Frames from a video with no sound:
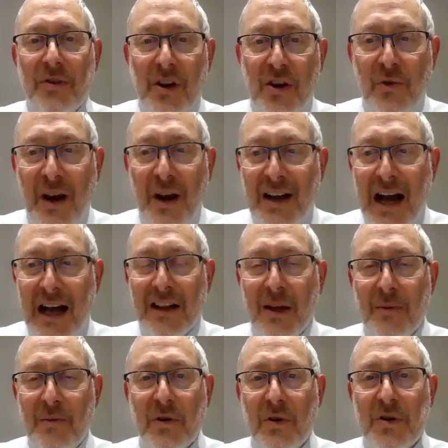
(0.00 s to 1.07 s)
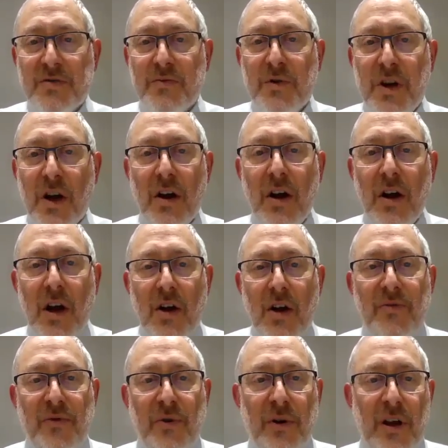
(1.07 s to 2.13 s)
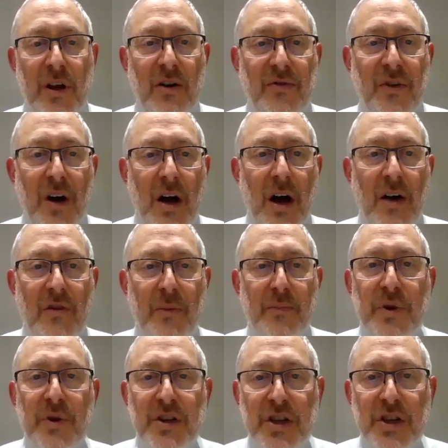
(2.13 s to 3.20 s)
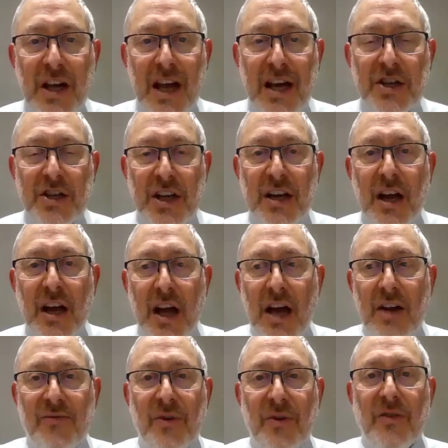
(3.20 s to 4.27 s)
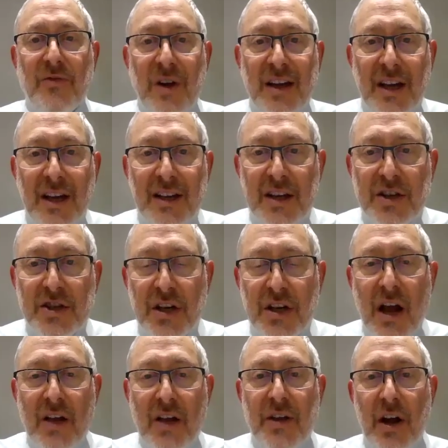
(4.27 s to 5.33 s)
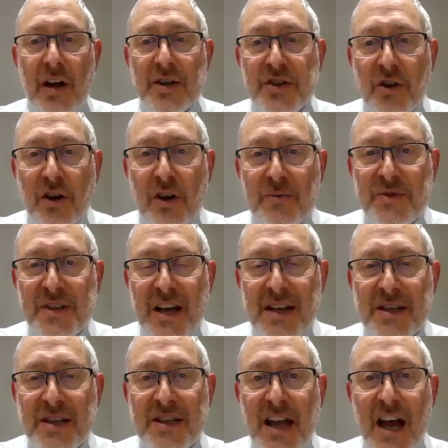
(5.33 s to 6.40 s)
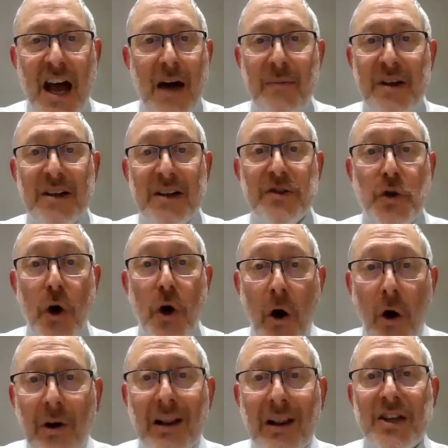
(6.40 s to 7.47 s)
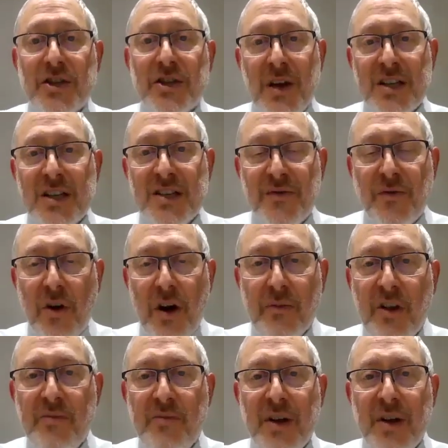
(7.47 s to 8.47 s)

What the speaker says: the great Hallel, because we are full of appreciation and full of recognition that our circumstances have been totally transformed. We've